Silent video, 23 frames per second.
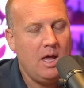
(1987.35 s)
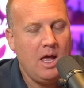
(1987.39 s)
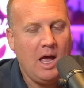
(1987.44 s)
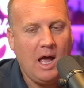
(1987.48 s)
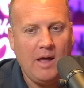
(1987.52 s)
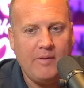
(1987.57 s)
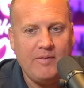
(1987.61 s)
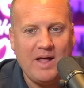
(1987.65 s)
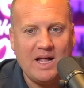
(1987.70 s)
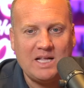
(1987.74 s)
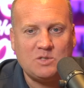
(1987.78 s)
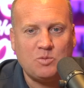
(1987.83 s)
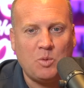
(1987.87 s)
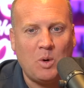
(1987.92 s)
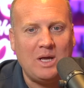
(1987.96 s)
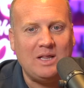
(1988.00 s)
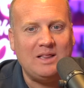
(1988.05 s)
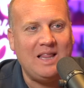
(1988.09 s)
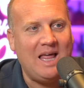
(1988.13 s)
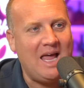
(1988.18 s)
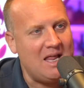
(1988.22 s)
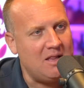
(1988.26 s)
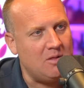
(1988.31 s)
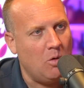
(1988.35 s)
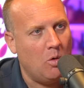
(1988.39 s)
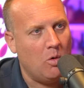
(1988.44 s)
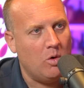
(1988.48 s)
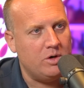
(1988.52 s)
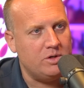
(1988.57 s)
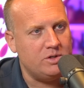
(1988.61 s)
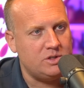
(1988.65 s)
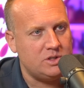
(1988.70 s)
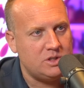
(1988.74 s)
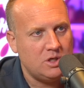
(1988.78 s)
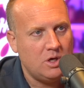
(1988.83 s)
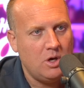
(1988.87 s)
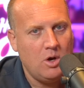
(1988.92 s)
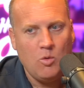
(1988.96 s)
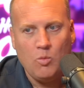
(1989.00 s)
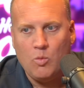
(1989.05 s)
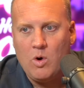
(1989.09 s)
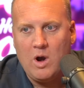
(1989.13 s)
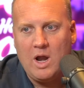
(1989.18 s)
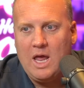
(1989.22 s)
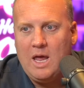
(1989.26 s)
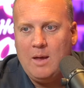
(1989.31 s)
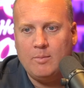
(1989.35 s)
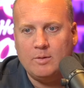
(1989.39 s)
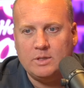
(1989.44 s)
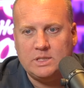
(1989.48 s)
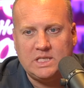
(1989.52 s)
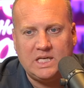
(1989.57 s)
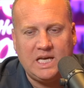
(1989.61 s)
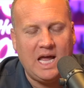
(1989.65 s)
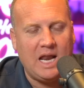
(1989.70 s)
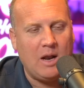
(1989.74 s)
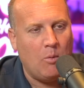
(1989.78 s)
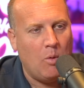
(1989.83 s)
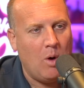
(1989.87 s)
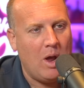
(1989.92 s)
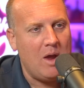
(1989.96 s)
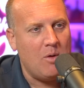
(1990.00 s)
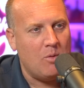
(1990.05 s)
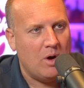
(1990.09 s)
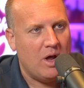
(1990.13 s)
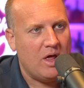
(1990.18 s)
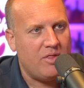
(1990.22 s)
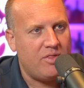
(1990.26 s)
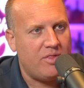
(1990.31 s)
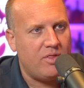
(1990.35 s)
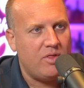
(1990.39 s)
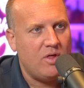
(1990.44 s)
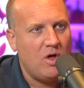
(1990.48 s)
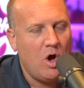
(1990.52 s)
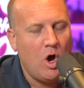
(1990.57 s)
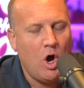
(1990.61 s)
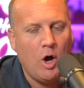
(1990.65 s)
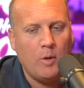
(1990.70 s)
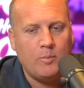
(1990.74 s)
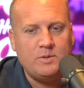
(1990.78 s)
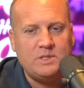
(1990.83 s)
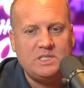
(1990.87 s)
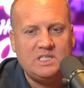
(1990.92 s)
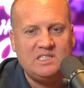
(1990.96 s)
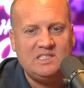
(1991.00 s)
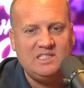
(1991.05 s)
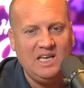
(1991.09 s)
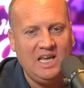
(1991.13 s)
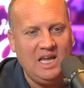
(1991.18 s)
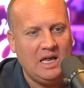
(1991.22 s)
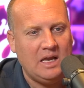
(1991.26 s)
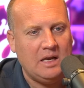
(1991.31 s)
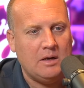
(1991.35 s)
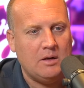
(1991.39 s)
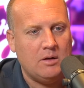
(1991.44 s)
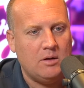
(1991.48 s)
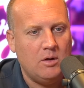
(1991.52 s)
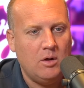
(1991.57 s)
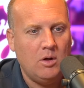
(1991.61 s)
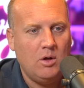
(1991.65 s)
And that's why landlords were able to get away with obscene